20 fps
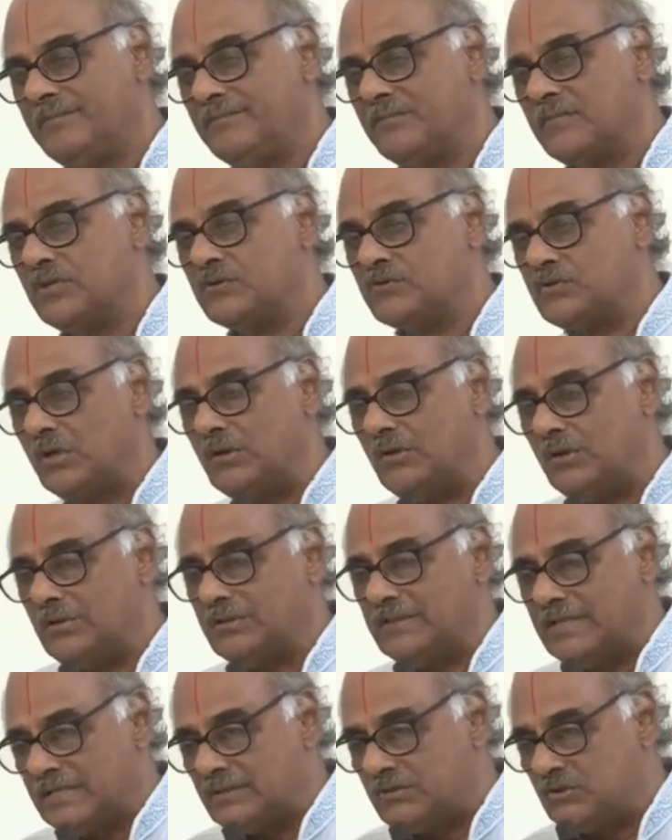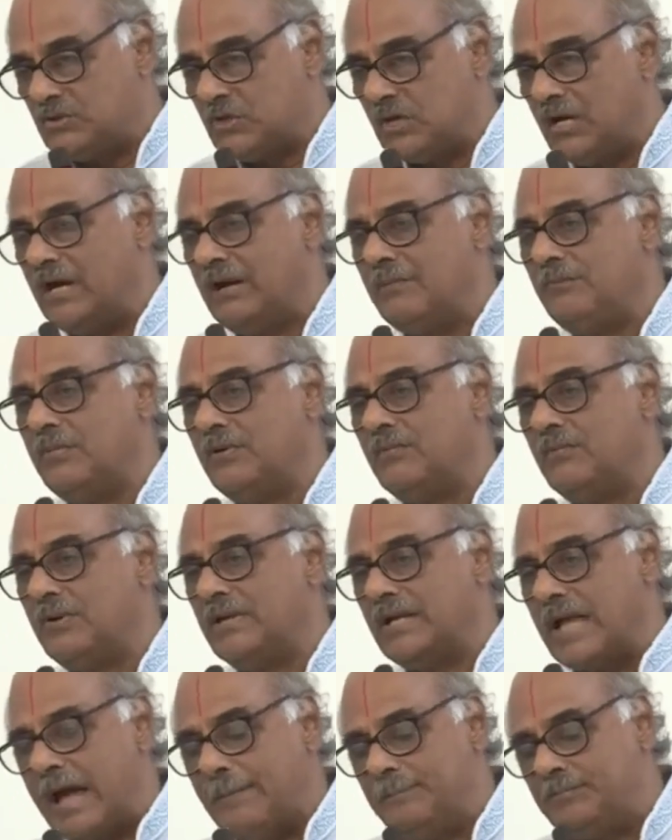So the job
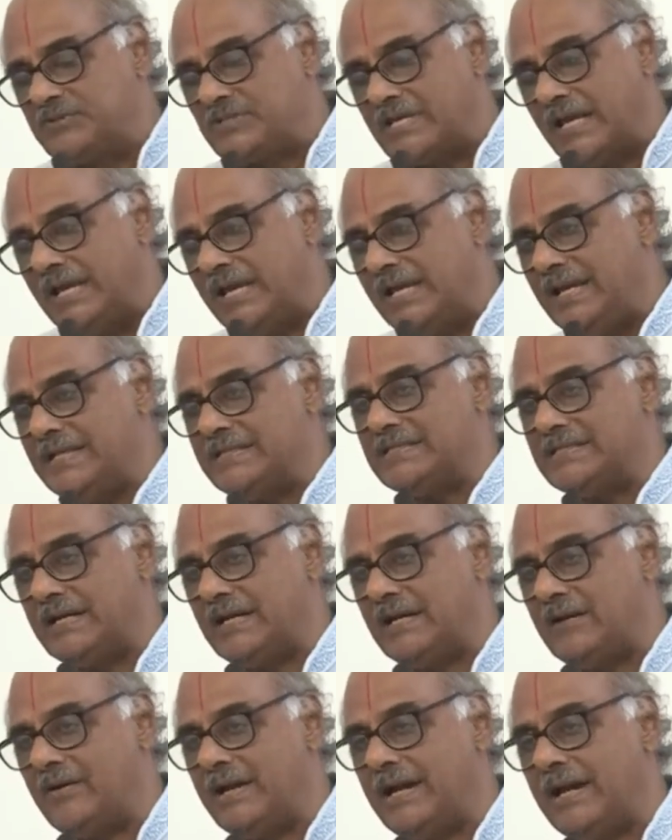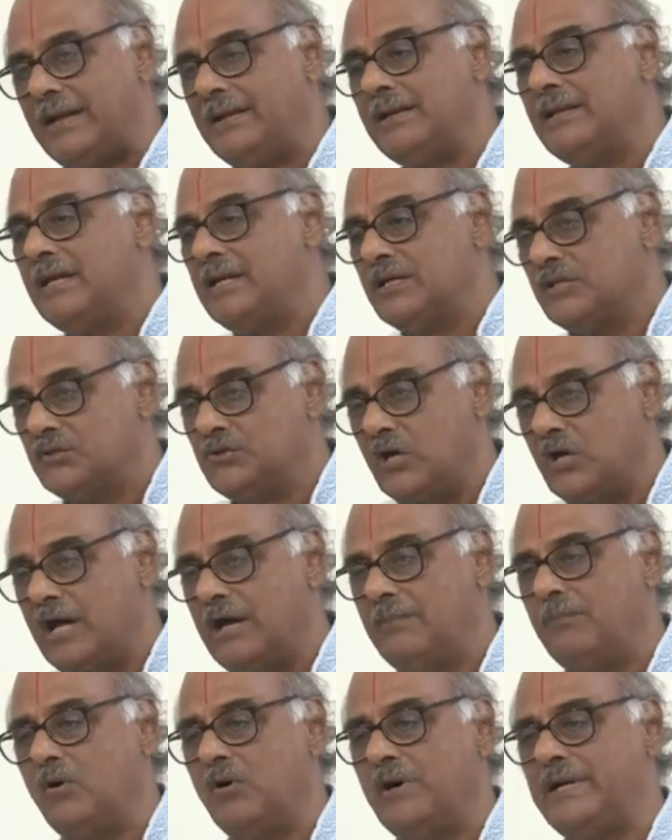upskilling is required.
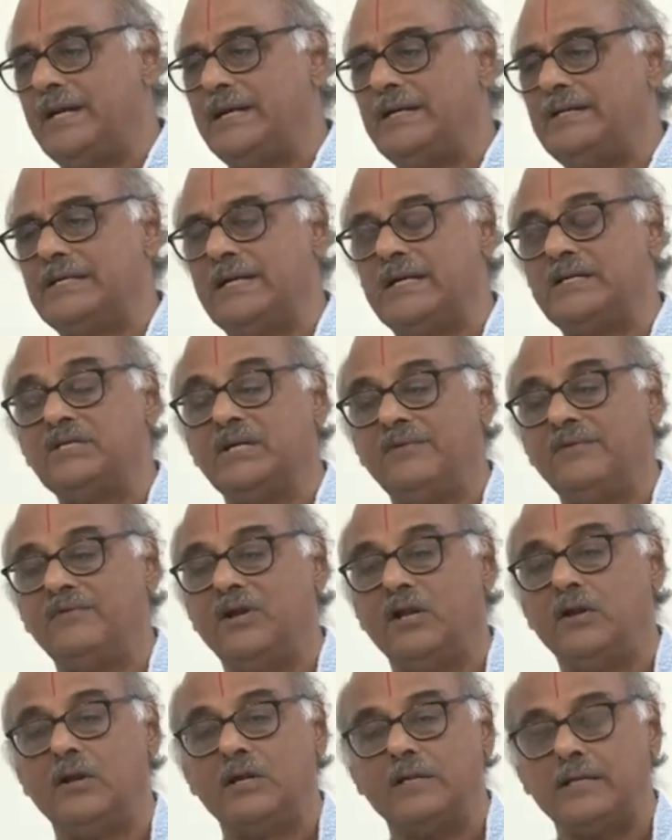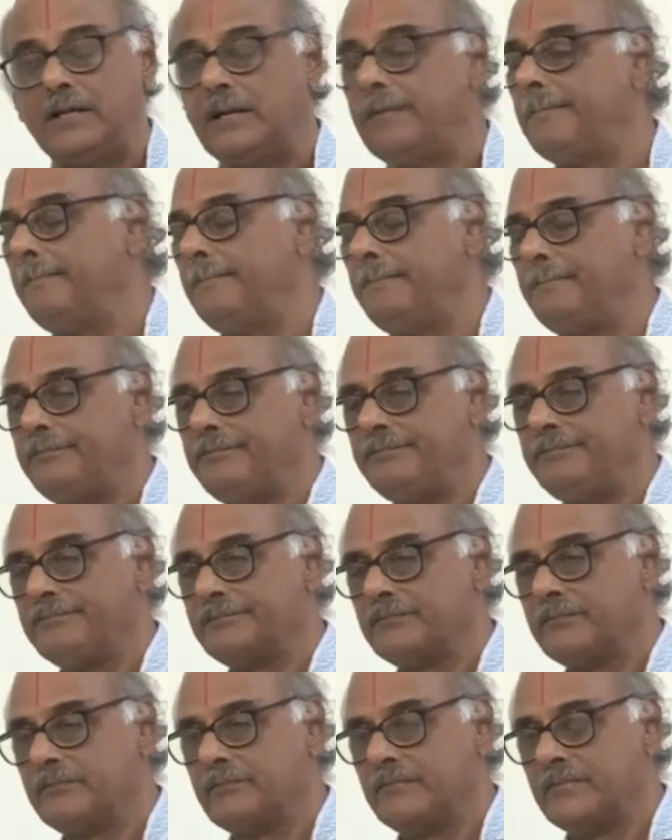Job orientation will not come.
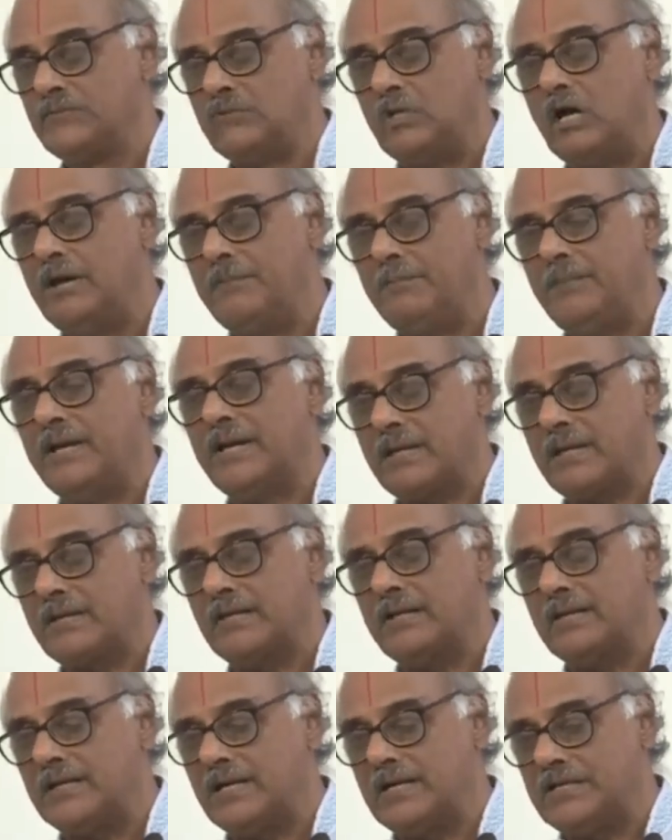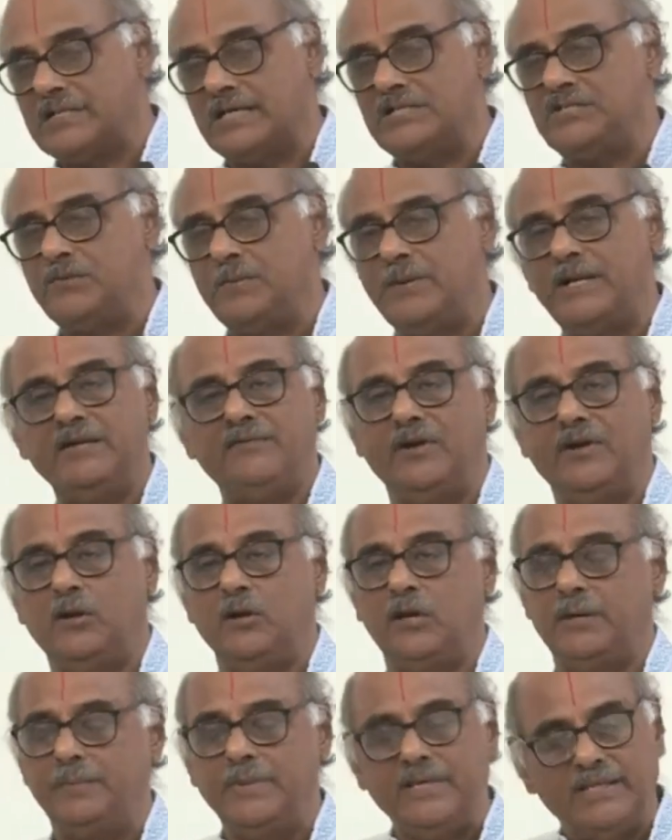Job retrenchment will
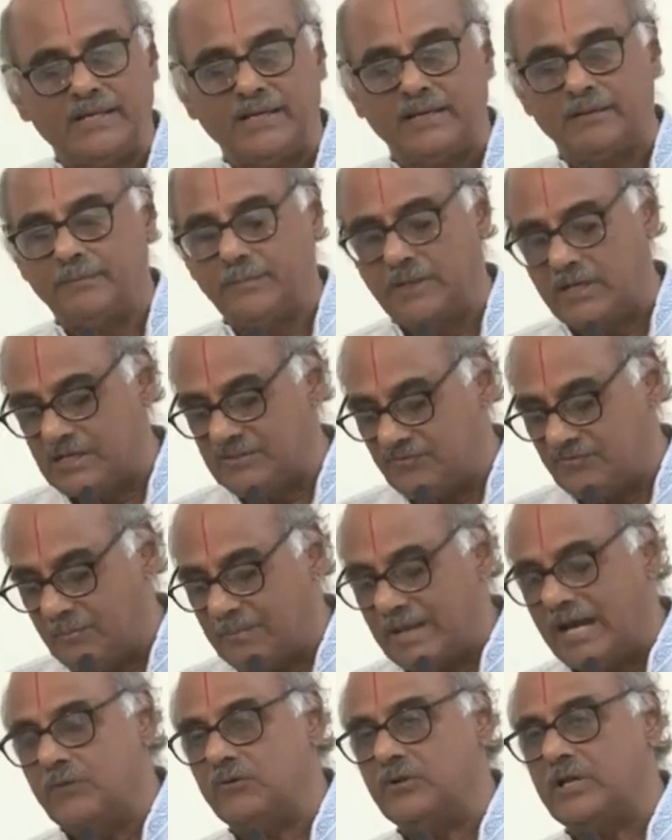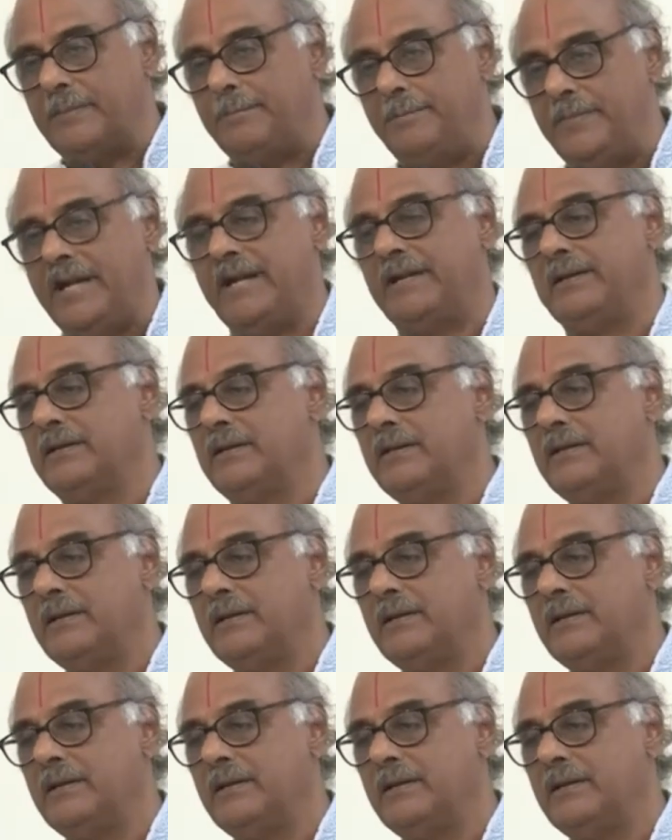not be there because we may have to update.